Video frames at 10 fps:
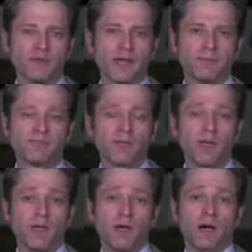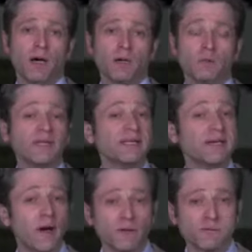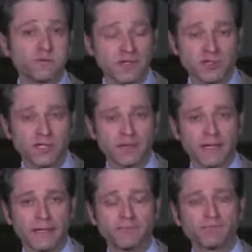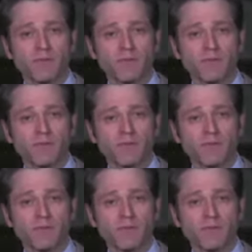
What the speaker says: them really unflinchingly.